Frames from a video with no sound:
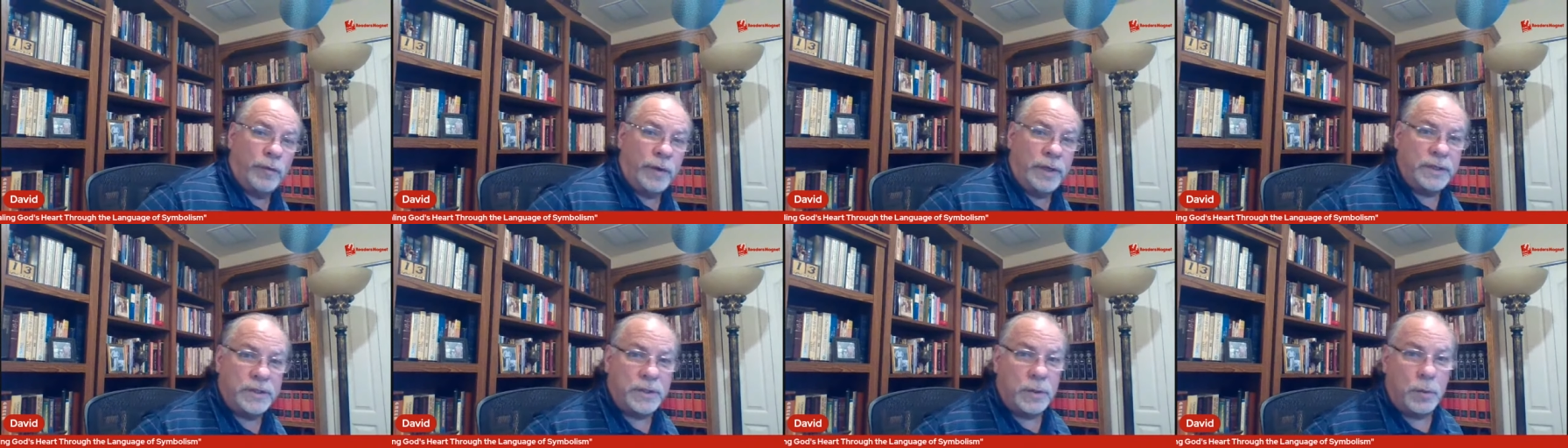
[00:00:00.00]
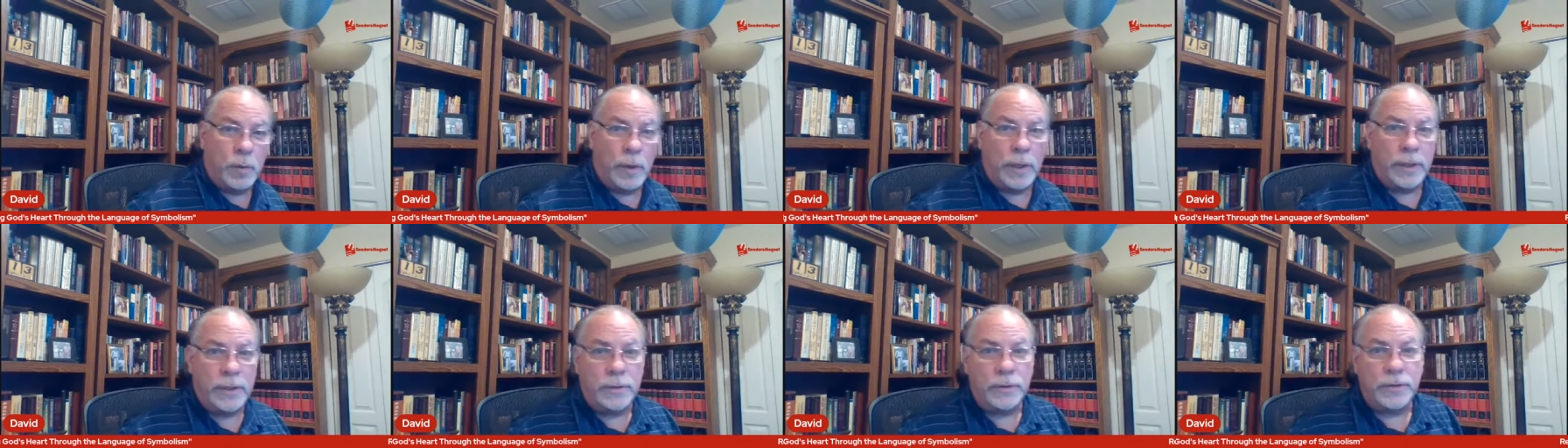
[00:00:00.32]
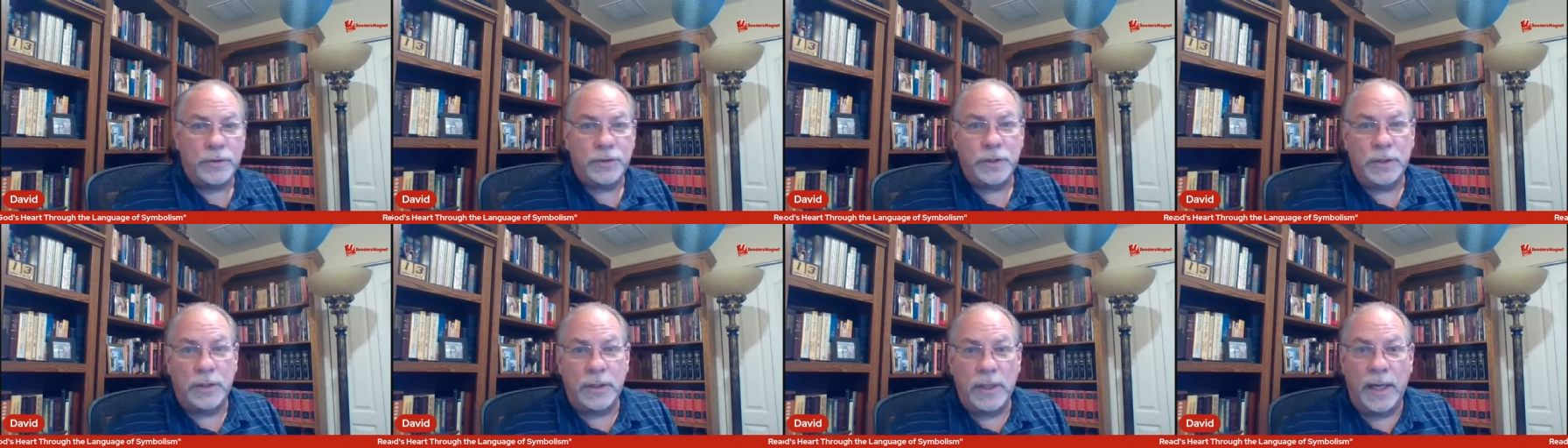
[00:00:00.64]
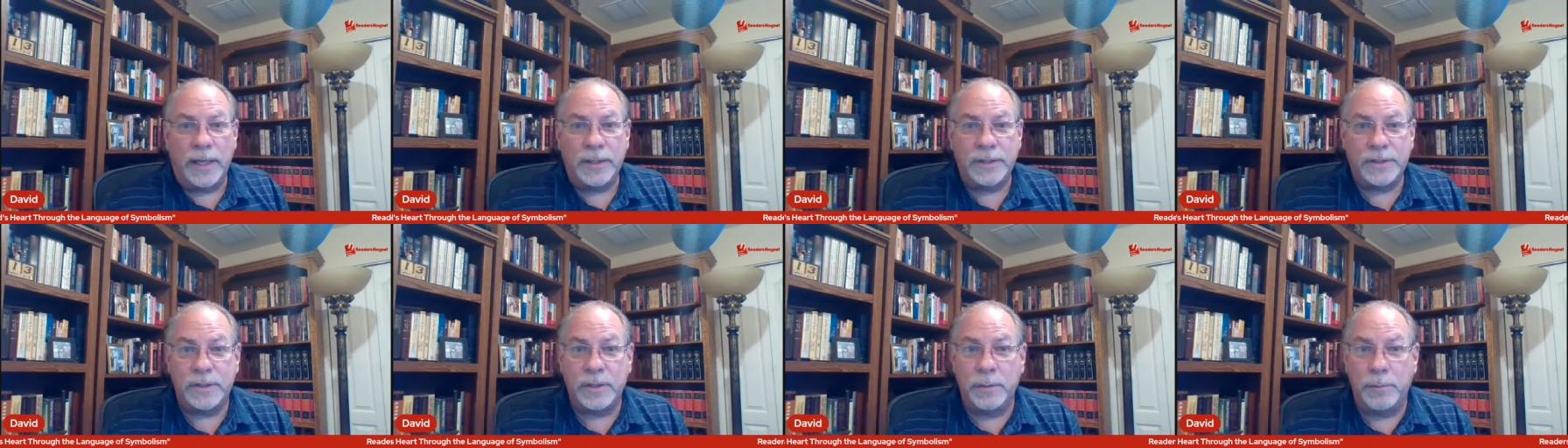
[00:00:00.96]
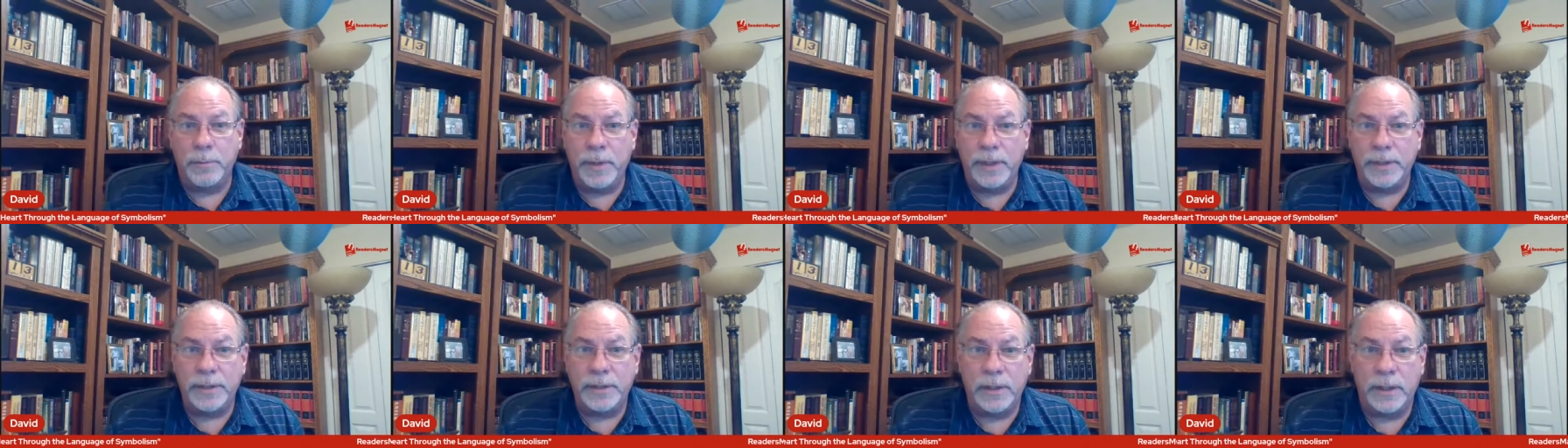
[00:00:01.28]
reason why you should not
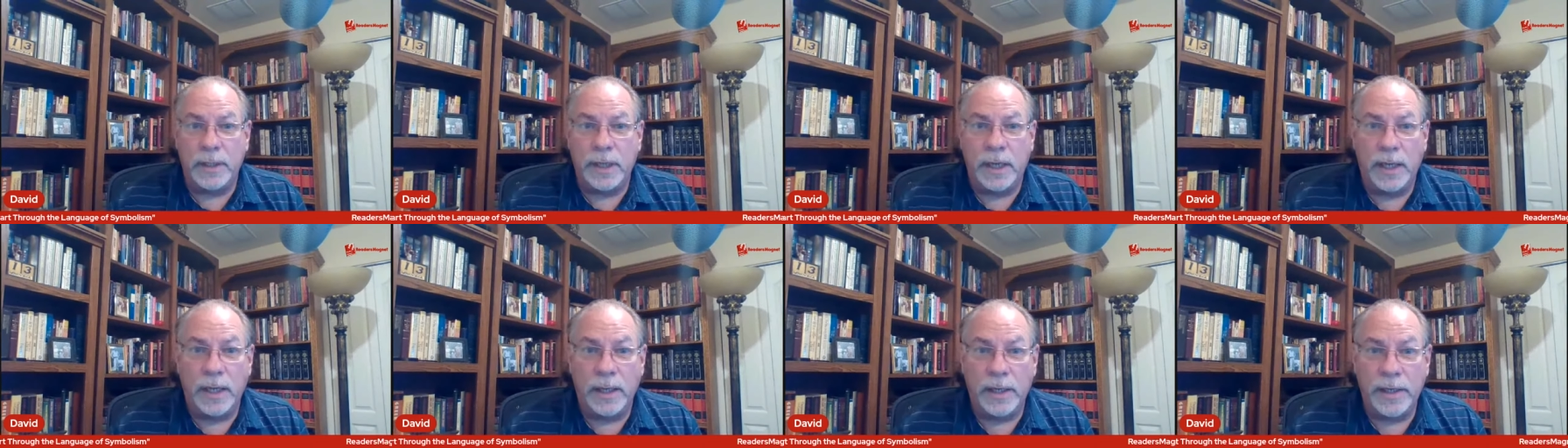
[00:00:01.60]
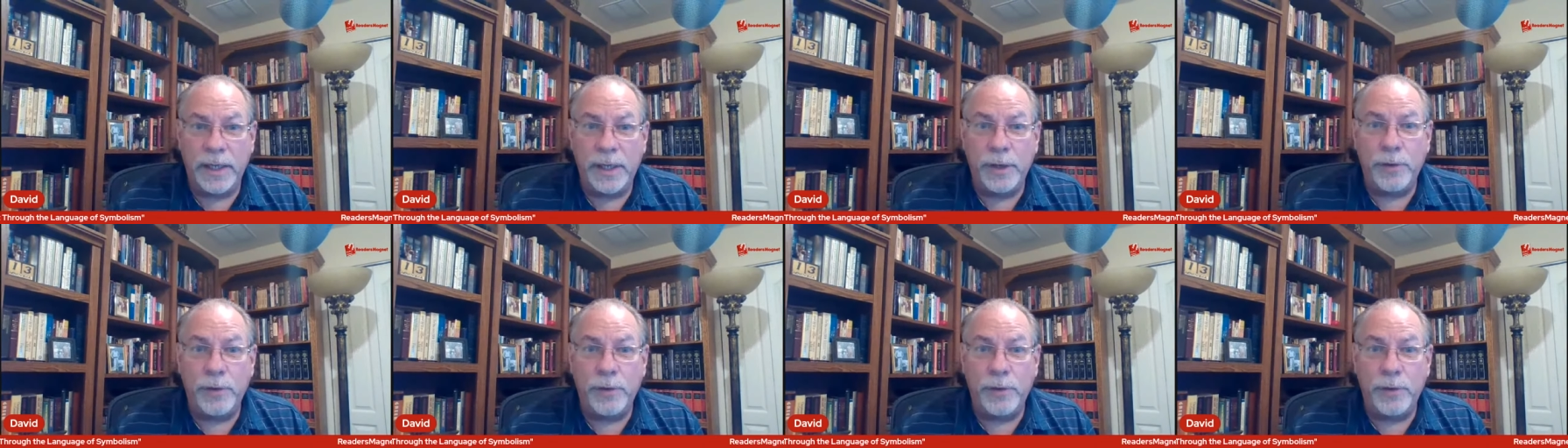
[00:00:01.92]
submit to God.